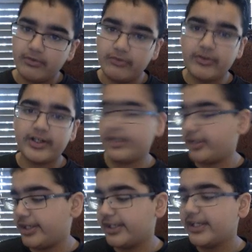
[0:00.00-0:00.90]
Very
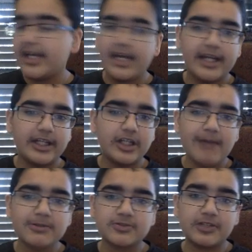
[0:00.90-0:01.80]
great. Again,
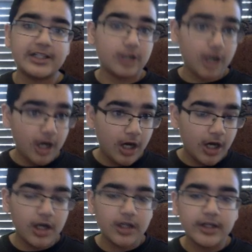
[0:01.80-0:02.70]
goblins for like the
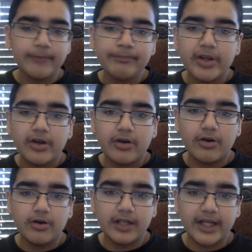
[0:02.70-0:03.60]
hog,
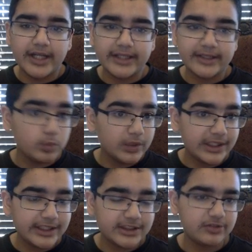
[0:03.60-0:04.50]
or like the
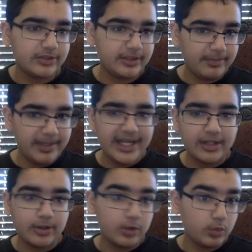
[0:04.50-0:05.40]
witch in the
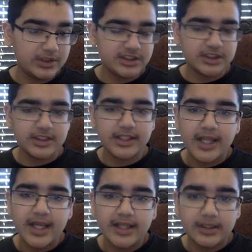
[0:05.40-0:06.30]
back, or the wizard.
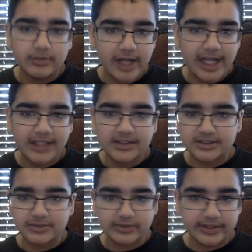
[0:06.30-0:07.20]
The valve
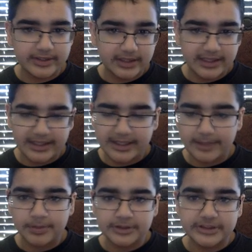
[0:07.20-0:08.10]
just for
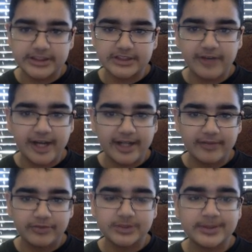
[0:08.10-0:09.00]
clearing pushes, fire
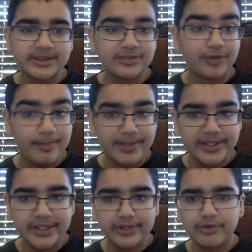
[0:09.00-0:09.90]
spirit for a
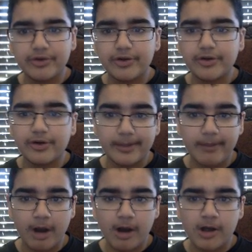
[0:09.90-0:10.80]
minion horde, or the
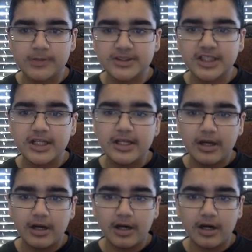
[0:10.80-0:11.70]
barbs,
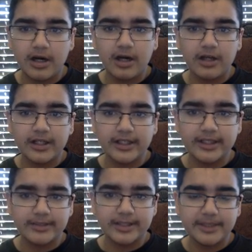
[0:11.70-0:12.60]
a hog and
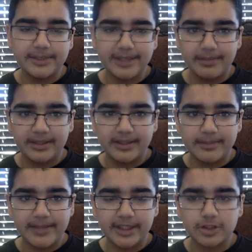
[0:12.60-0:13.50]
the Mini Pekka being the
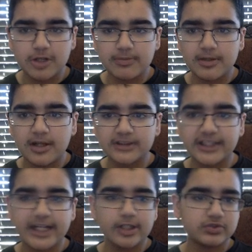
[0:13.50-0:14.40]
main trump cards,
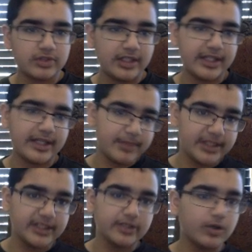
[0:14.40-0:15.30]
arrows for like a
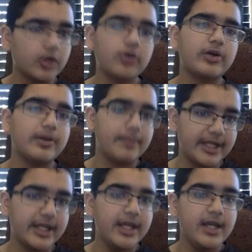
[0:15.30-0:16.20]
minion horde or a
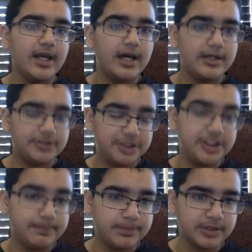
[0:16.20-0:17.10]
big
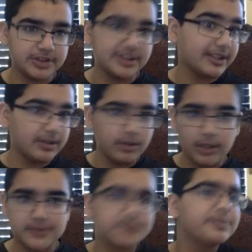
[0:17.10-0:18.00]
cheap push like a
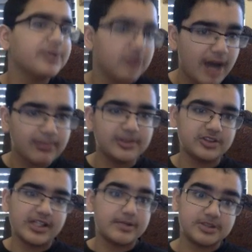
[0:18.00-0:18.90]
large spear goblin,
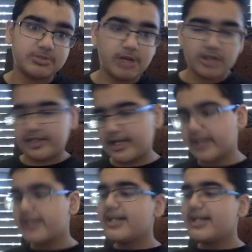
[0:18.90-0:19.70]
like a spawner deck.